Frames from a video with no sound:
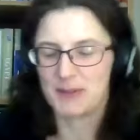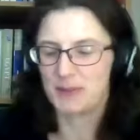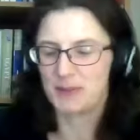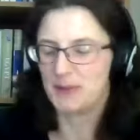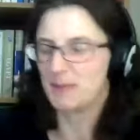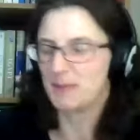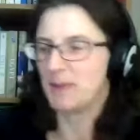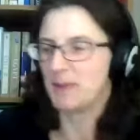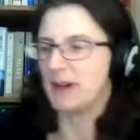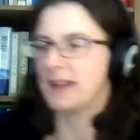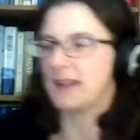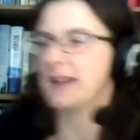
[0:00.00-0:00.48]

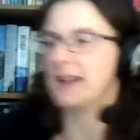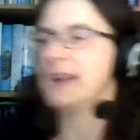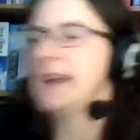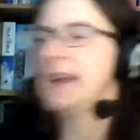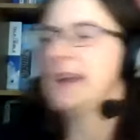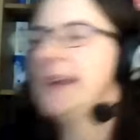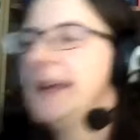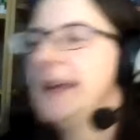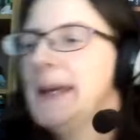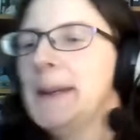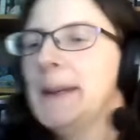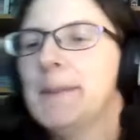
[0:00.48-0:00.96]
with my
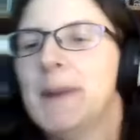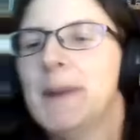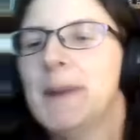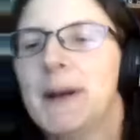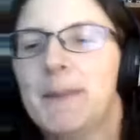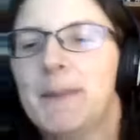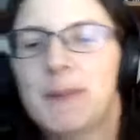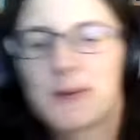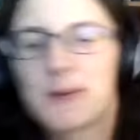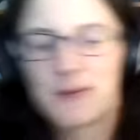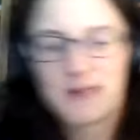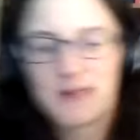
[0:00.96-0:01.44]

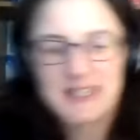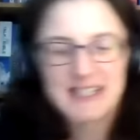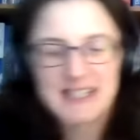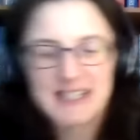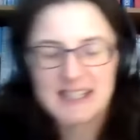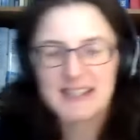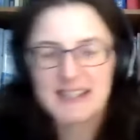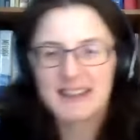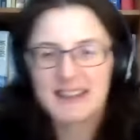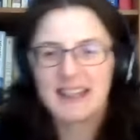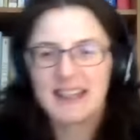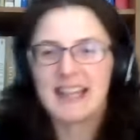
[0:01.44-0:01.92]

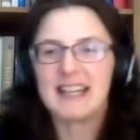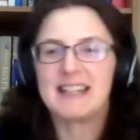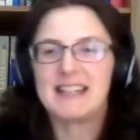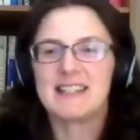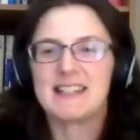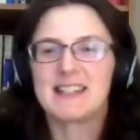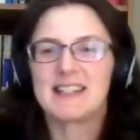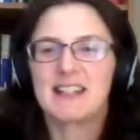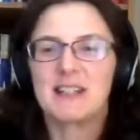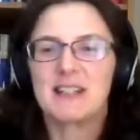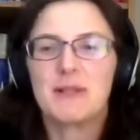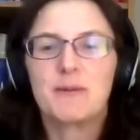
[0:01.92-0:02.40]
pretty things.
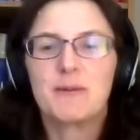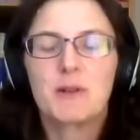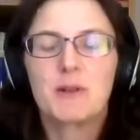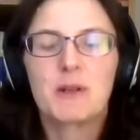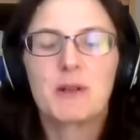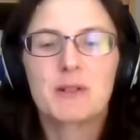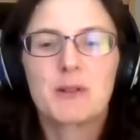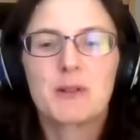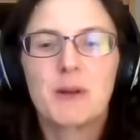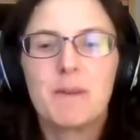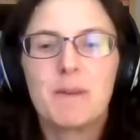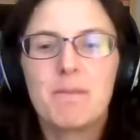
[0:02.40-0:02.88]
It's like you've
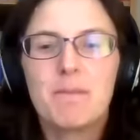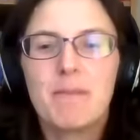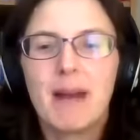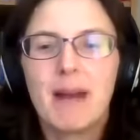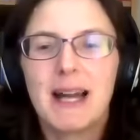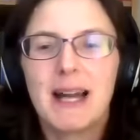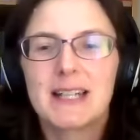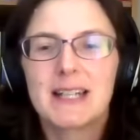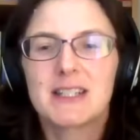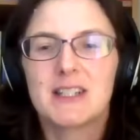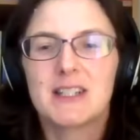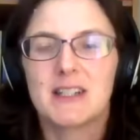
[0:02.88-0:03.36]
got to
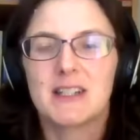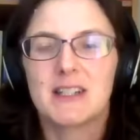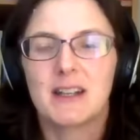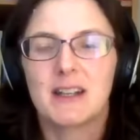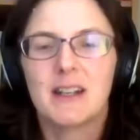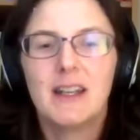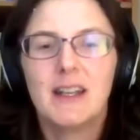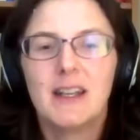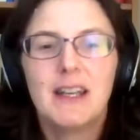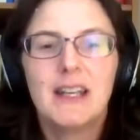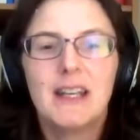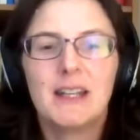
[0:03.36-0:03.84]

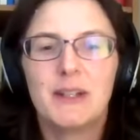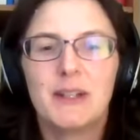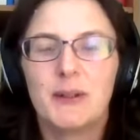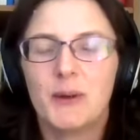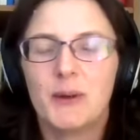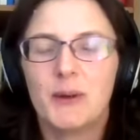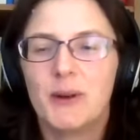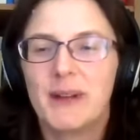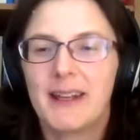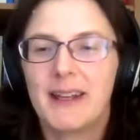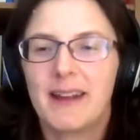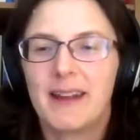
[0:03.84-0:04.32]
imagine
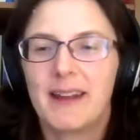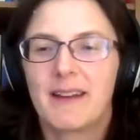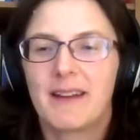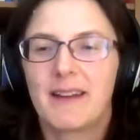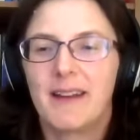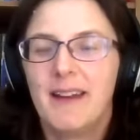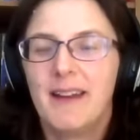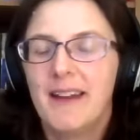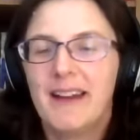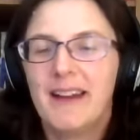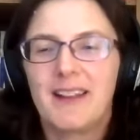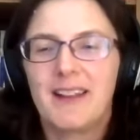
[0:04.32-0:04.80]
you're
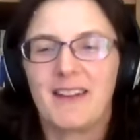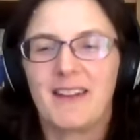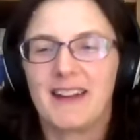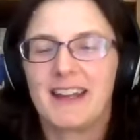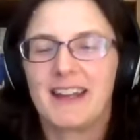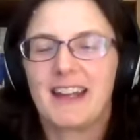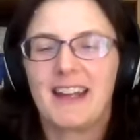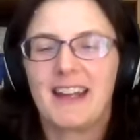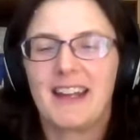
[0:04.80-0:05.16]
like